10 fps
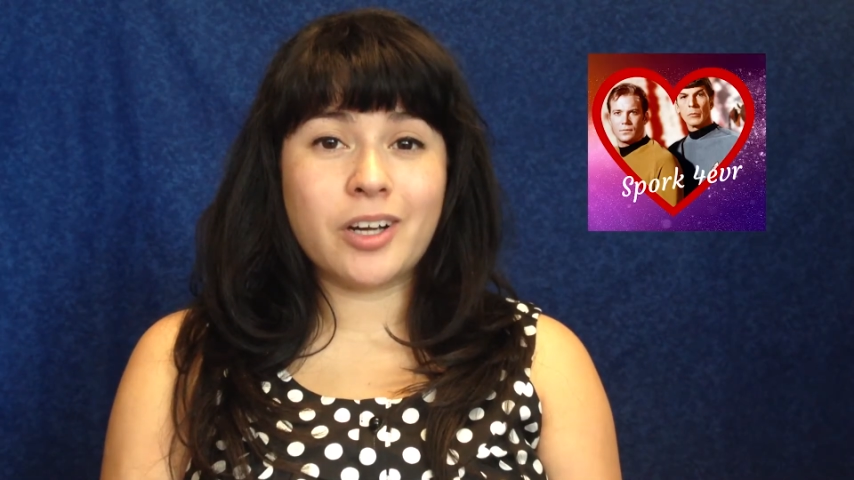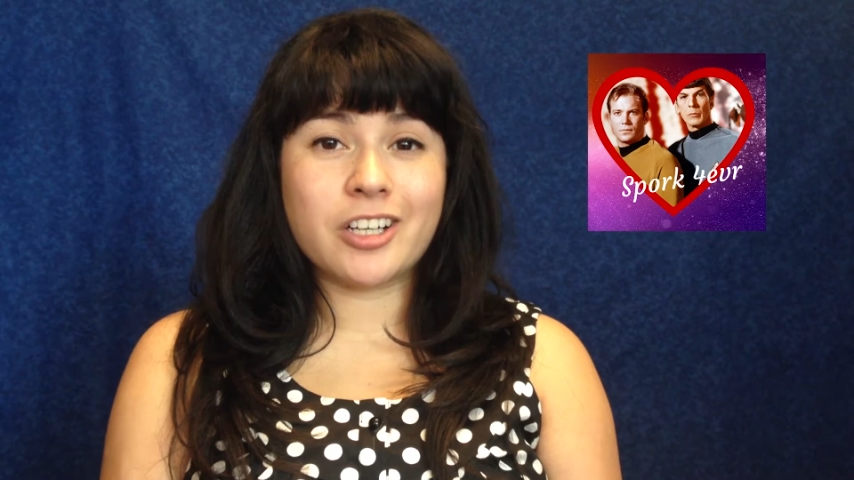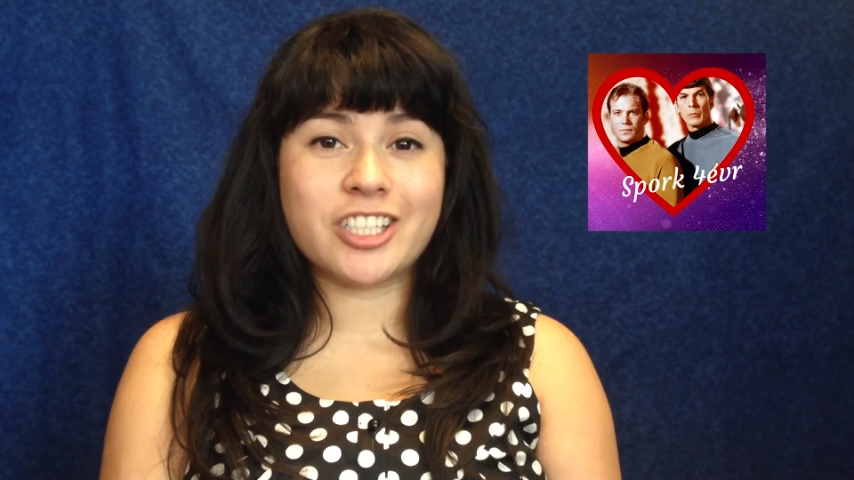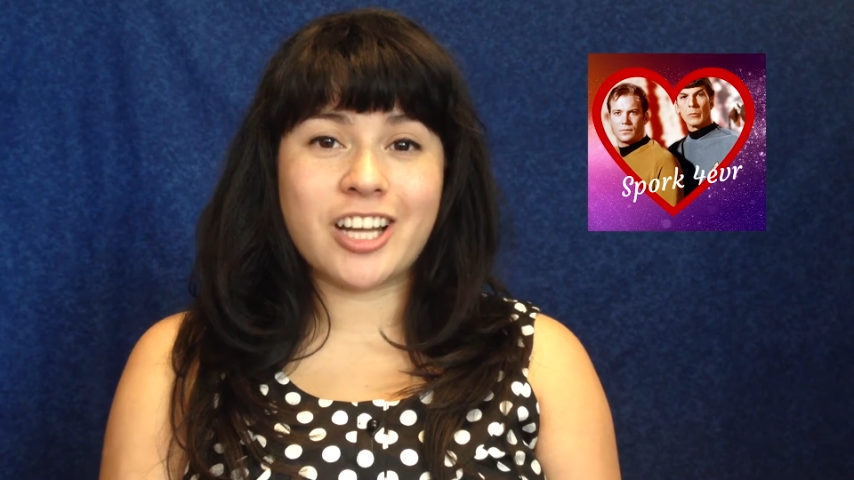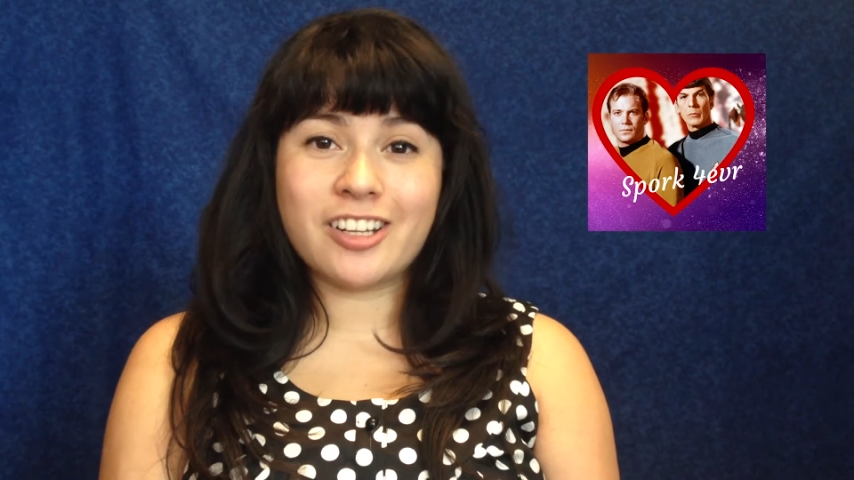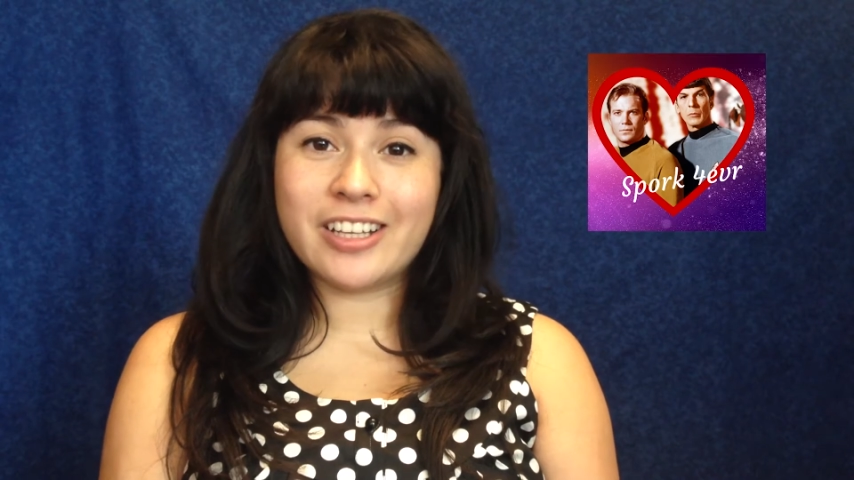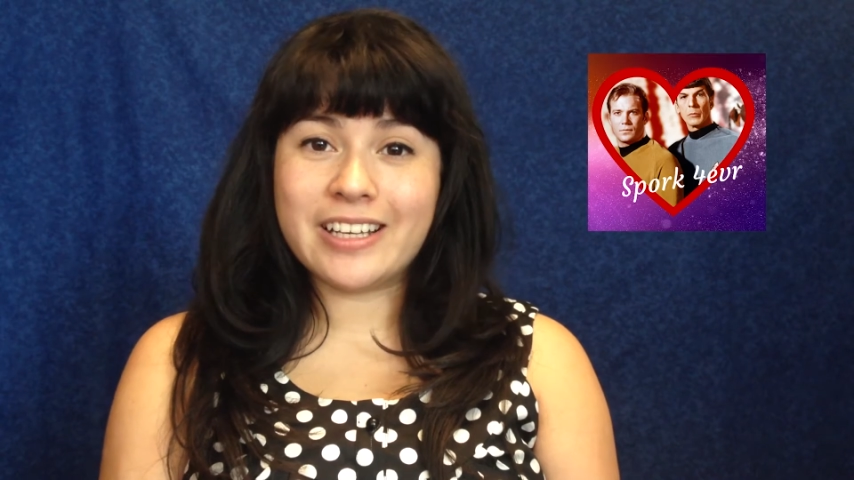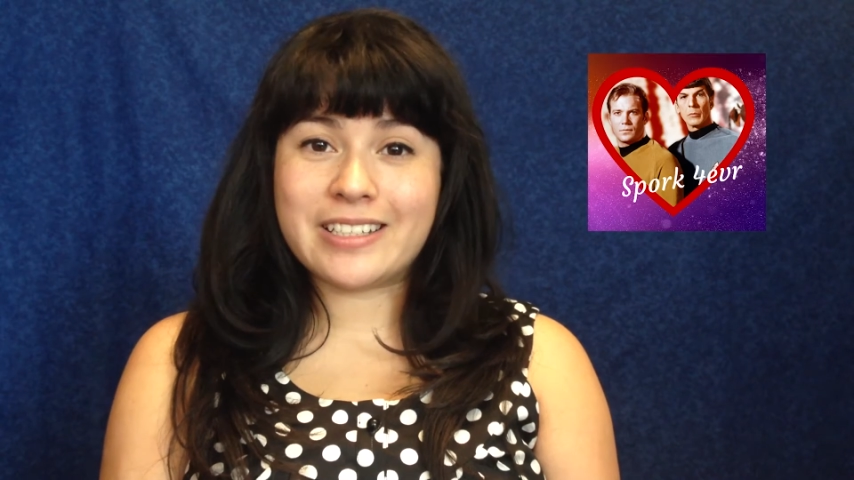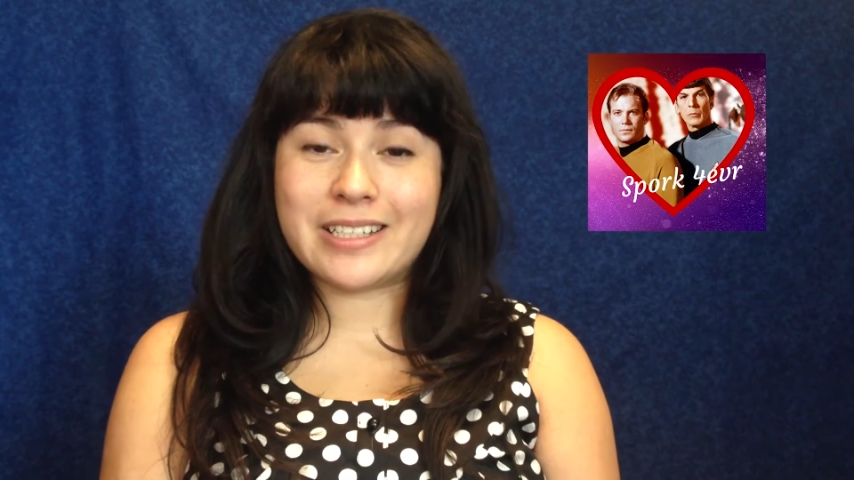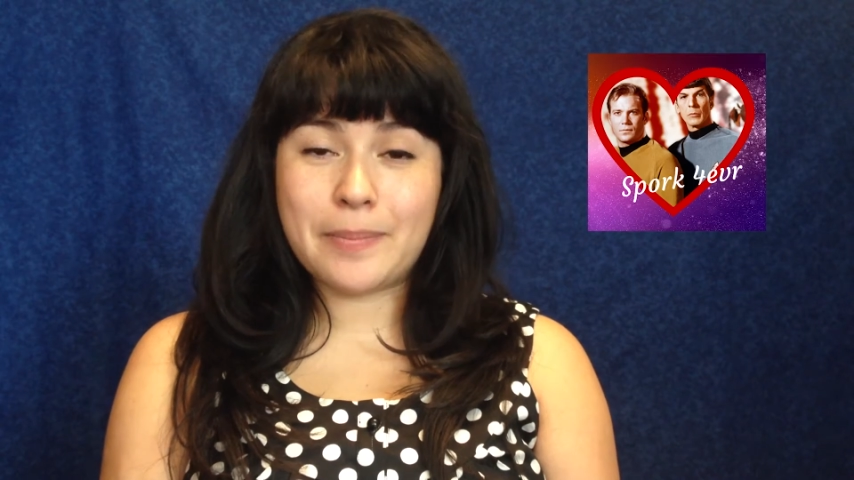are shuttling
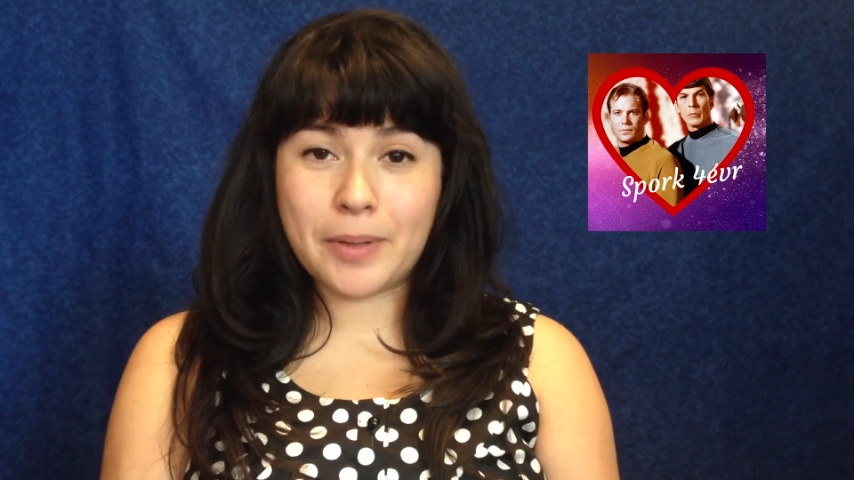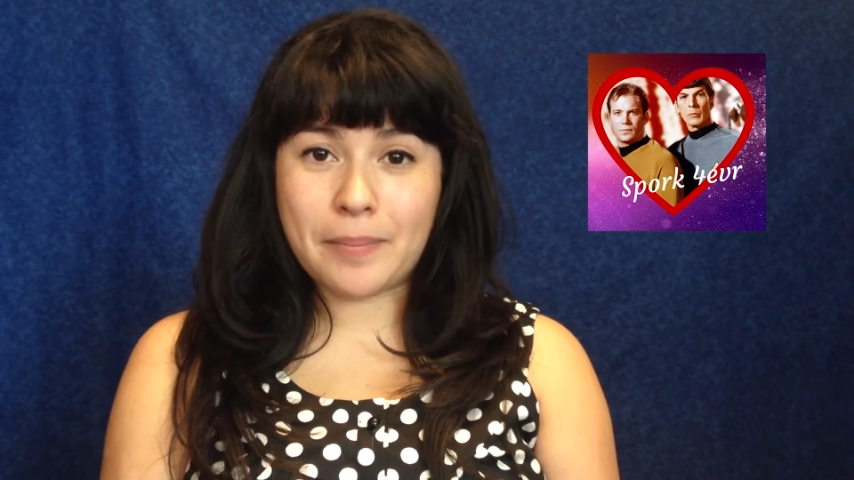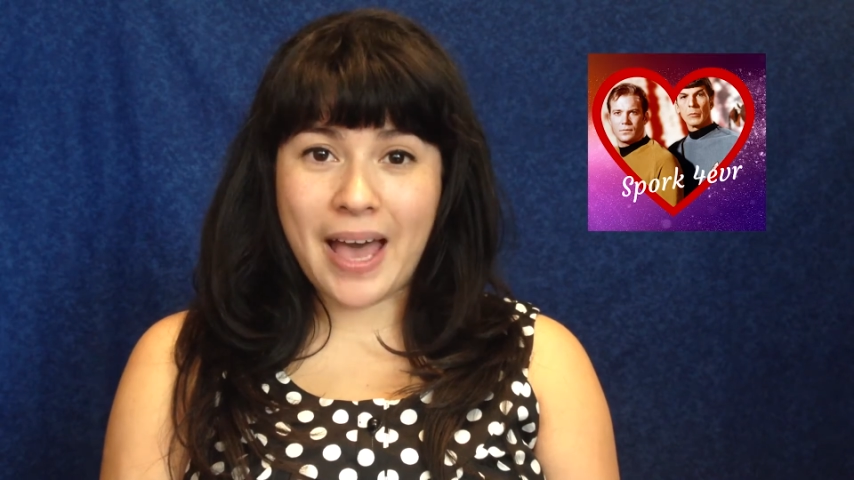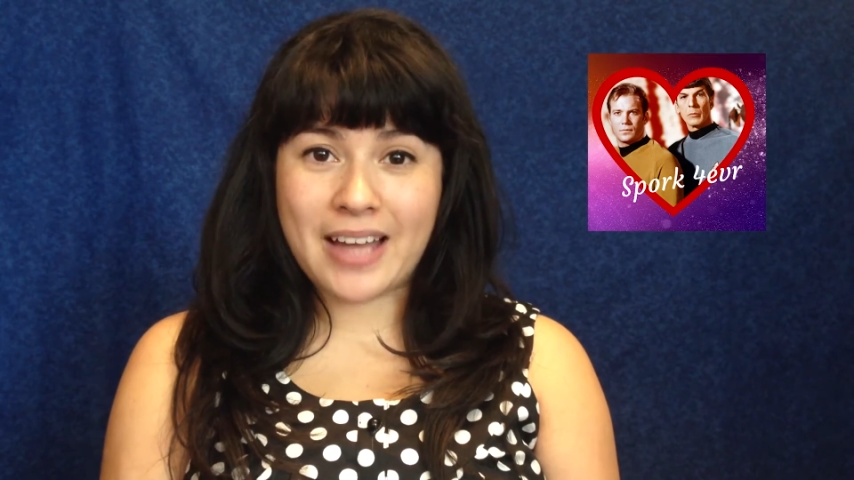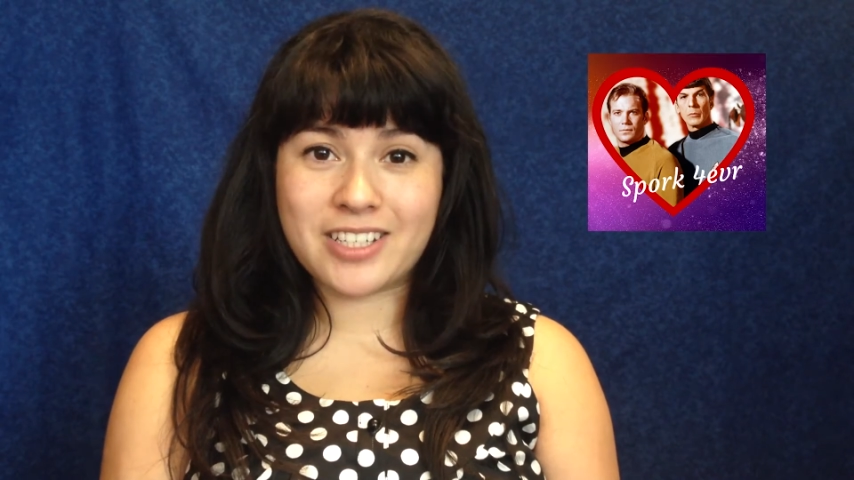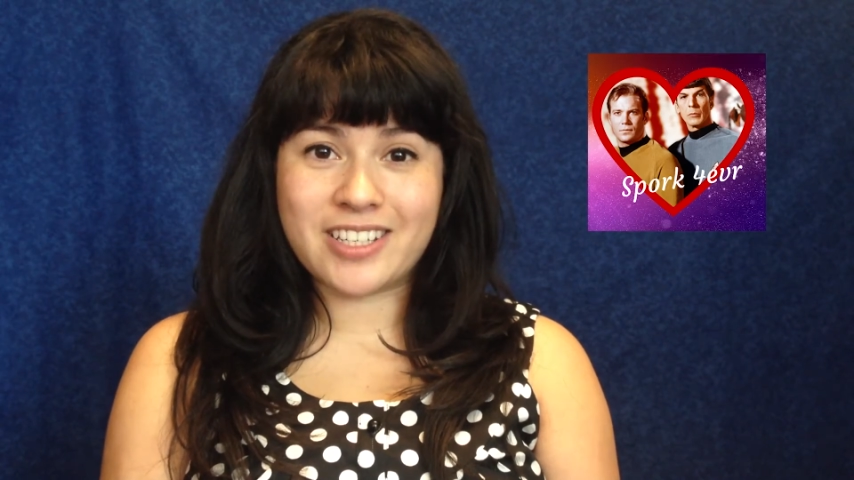a diplomat